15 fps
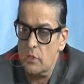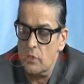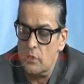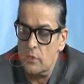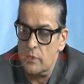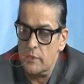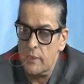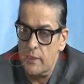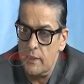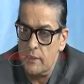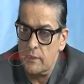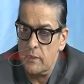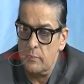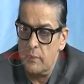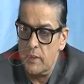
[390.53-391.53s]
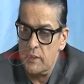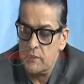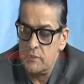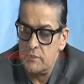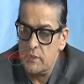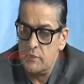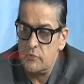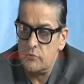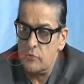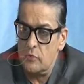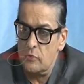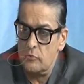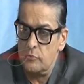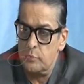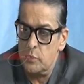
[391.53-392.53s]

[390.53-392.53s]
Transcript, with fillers: or getting the mindsets of